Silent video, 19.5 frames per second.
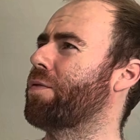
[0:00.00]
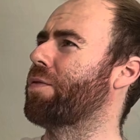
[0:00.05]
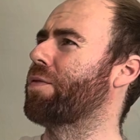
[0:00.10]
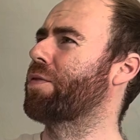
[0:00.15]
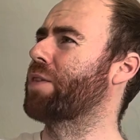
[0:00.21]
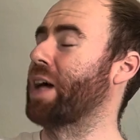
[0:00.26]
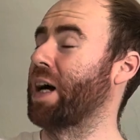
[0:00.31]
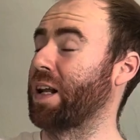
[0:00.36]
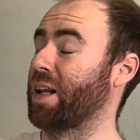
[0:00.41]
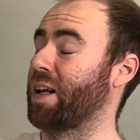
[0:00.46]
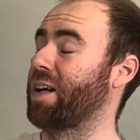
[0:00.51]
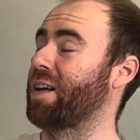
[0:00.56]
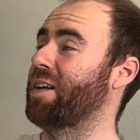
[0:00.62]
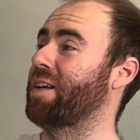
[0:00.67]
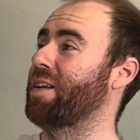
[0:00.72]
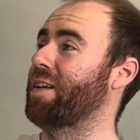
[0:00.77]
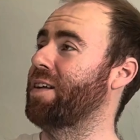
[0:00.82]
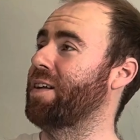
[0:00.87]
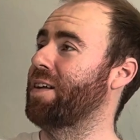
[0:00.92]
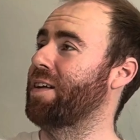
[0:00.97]
colour.
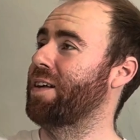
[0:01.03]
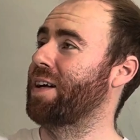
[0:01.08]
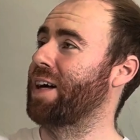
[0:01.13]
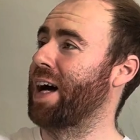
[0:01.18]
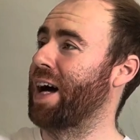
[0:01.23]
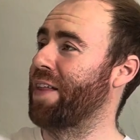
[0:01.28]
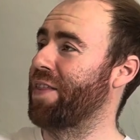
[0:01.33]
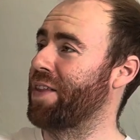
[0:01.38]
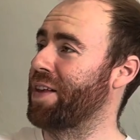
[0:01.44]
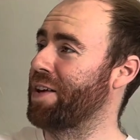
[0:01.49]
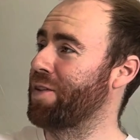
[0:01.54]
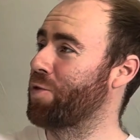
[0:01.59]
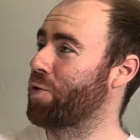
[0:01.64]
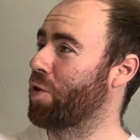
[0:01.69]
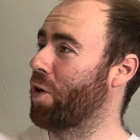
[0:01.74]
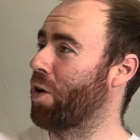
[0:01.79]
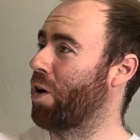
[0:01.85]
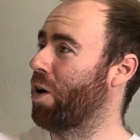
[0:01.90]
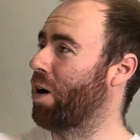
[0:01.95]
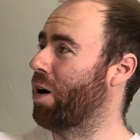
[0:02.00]
And you've
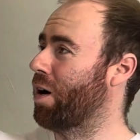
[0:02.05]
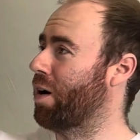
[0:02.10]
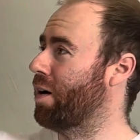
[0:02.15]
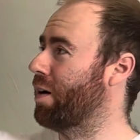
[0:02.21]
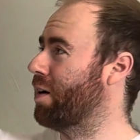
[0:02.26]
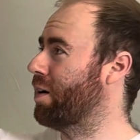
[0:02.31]
got